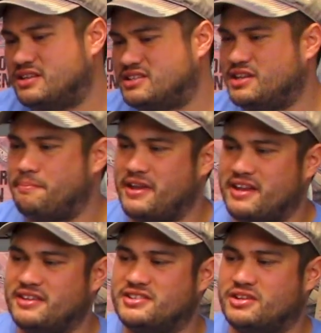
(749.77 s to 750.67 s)

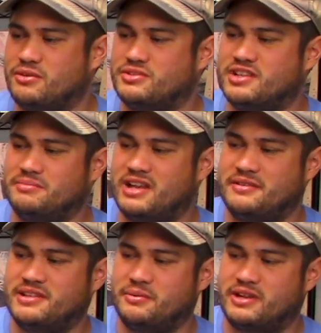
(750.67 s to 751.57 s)
depends. So
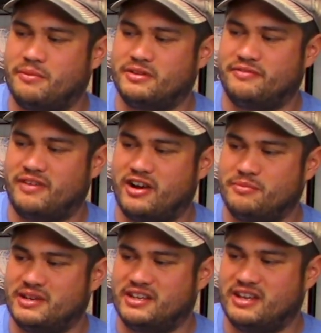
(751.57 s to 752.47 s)
sometimes they would come with a
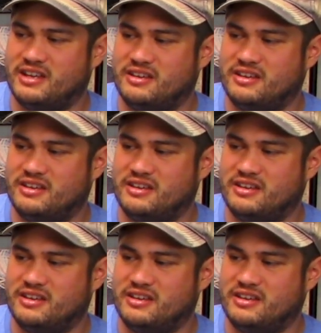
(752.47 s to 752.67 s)
fireman kit.